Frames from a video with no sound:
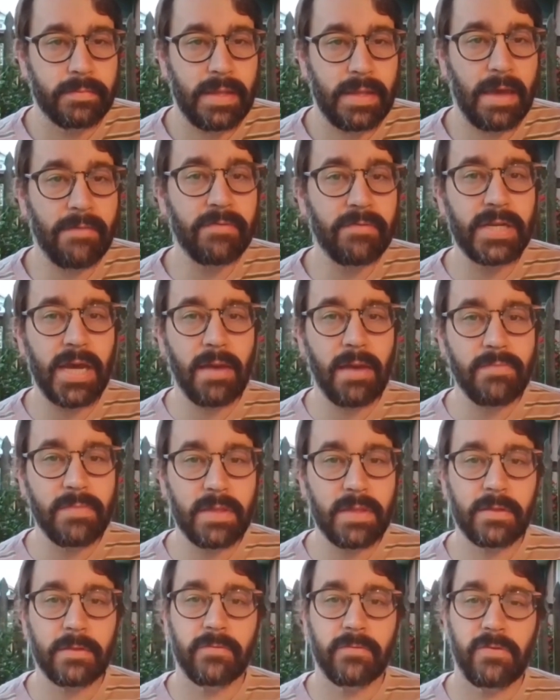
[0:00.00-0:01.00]
Every time
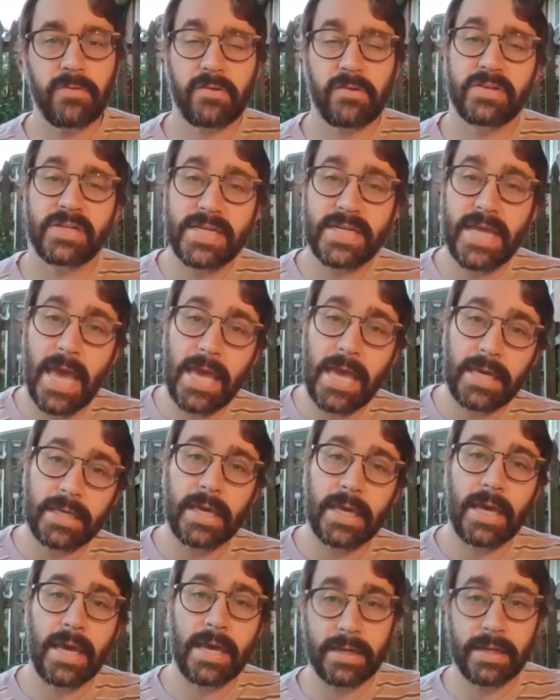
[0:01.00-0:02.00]
this construction, take
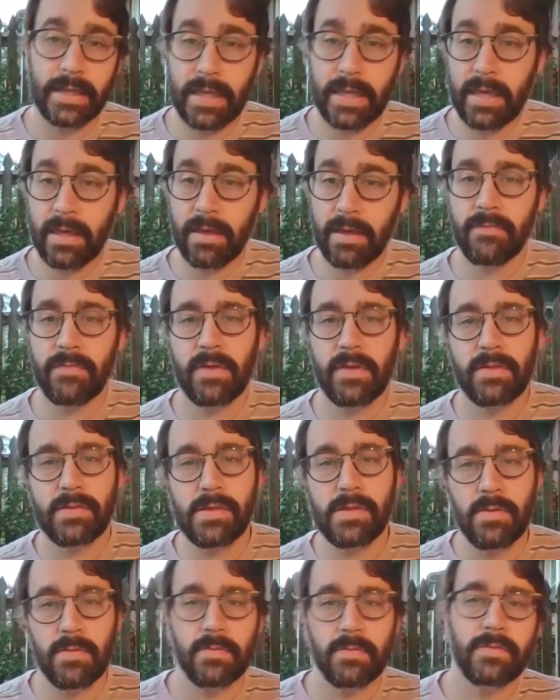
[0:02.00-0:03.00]
and give, is
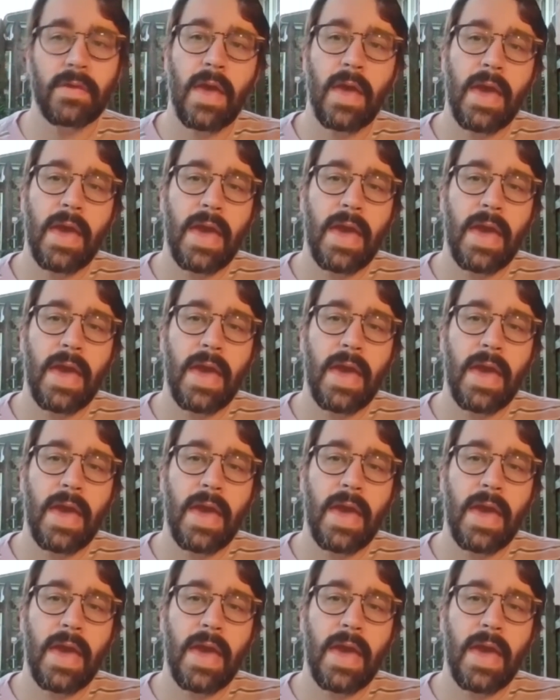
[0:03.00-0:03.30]
used,